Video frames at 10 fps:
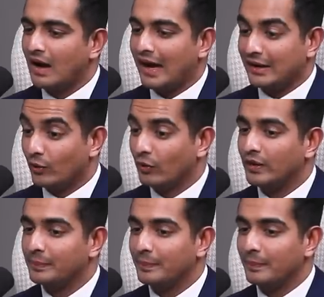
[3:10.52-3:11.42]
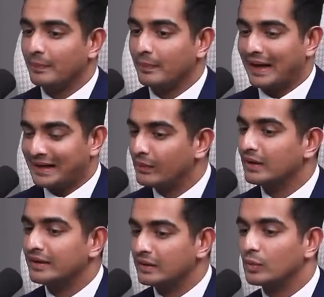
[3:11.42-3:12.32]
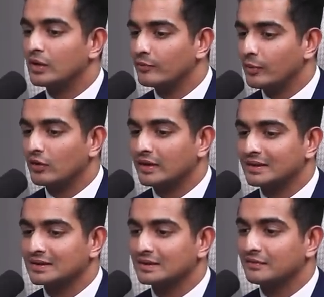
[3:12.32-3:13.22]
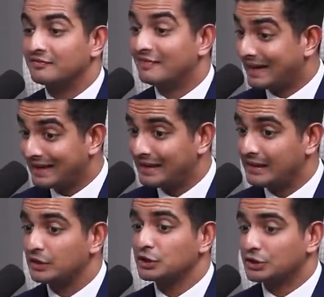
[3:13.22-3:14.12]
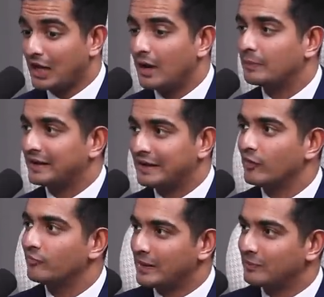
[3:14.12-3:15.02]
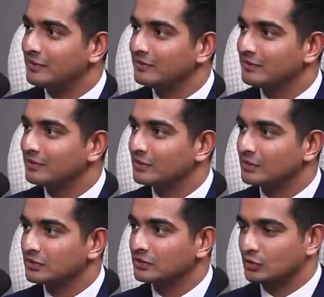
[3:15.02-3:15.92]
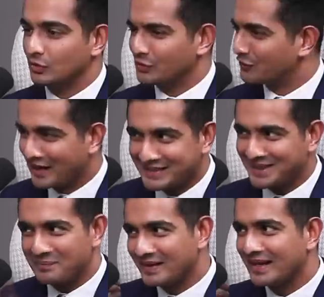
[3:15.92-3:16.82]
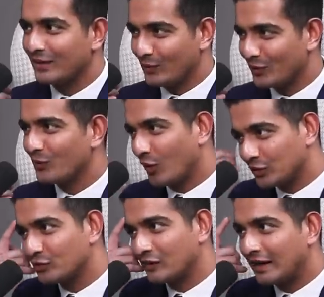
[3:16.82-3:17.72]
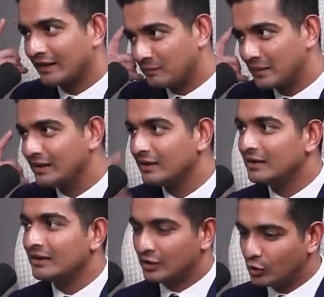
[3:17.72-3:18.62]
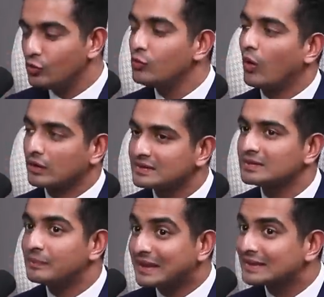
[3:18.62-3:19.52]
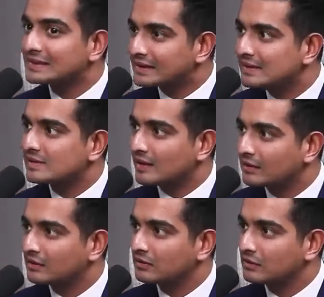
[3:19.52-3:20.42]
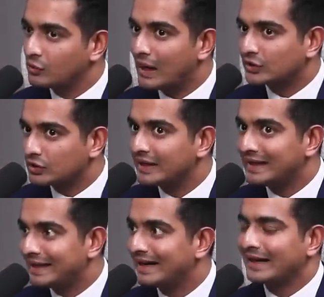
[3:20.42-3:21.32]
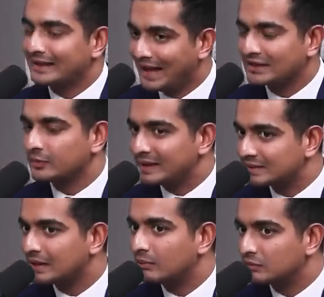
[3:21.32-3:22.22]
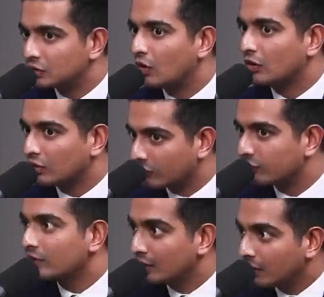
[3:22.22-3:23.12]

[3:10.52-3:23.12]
I know that anyone in the world of politics is a very sharp reader of people. So you've read something, and I want to know what you've read in me. Two, what is the basic skill set you actually need? Like, there has to be some sort of